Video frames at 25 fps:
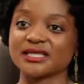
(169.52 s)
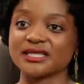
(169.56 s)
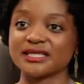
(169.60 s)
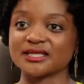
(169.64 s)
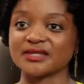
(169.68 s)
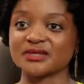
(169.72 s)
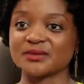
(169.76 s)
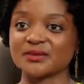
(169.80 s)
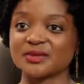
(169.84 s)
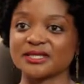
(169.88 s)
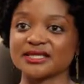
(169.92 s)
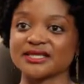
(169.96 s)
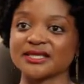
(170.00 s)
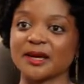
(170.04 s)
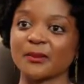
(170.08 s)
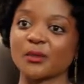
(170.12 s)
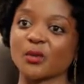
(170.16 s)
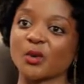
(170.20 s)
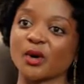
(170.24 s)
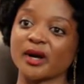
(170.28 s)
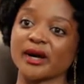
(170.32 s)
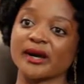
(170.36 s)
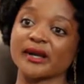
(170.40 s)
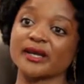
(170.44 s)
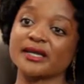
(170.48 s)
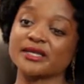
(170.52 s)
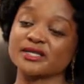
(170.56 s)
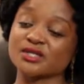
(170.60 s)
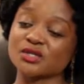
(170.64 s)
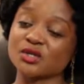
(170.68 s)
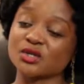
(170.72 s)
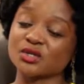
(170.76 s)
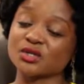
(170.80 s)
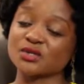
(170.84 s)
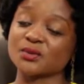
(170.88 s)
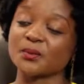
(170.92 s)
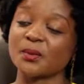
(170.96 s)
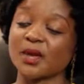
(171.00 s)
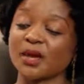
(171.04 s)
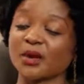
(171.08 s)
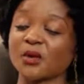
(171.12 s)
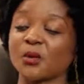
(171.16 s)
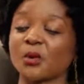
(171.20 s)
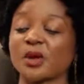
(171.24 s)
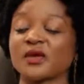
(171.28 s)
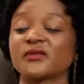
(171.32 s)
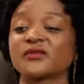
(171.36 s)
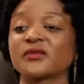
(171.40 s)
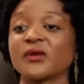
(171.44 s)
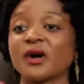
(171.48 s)
to be somewhere, it's good to
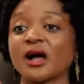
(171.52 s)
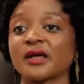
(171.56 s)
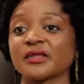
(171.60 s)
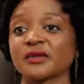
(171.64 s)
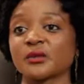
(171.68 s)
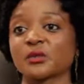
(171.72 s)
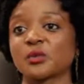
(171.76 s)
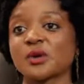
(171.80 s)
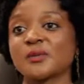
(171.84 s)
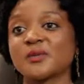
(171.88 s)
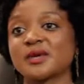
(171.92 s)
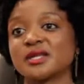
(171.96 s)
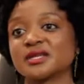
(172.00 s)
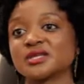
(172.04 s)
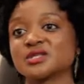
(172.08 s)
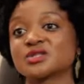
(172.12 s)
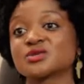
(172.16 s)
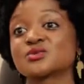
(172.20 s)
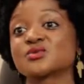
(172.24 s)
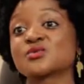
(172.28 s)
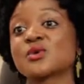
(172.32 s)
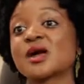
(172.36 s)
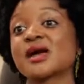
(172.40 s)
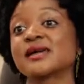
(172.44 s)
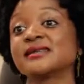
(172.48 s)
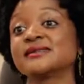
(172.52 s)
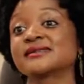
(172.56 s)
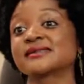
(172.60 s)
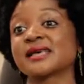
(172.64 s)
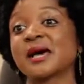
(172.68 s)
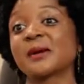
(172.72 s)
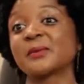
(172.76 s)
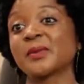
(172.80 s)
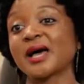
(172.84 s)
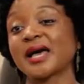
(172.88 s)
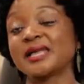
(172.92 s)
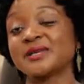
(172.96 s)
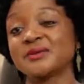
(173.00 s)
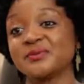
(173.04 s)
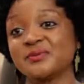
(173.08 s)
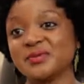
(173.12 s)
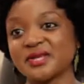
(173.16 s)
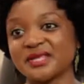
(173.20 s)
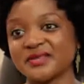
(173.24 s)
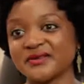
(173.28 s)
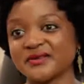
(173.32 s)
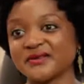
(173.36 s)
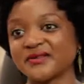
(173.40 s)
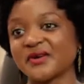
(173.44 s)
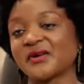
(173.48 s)
make way for other women to rise up and
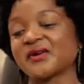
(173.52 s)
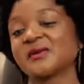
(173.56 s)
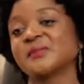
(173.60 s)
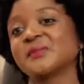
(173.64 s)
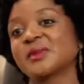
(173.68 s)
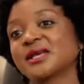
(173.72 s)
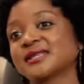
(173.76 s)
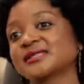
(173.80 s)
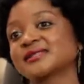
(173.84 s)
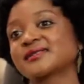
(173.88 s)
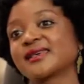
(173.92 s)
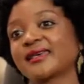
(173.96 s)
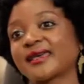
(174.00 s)
be the very best they